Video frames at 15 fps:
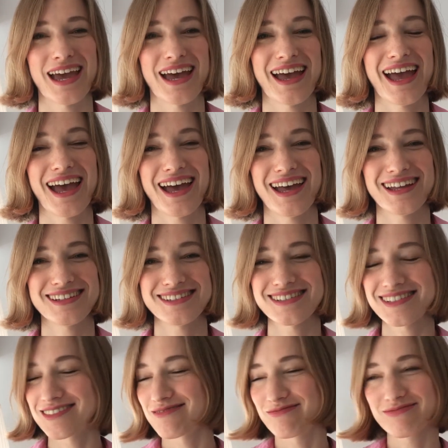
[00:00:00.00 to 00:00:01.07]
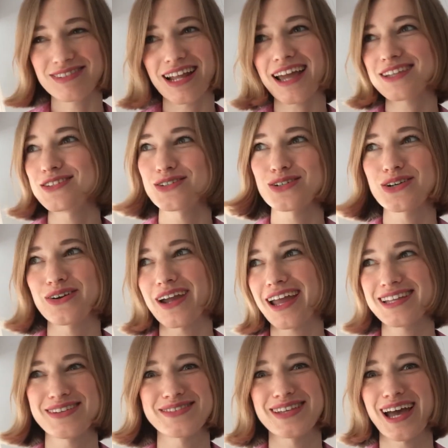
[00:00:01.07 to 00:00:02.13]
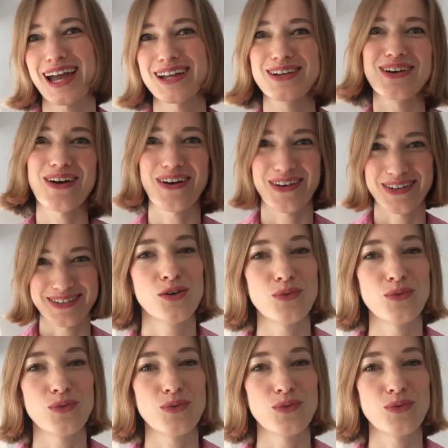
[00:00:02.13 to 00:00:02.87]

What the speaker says: And let your creative side go.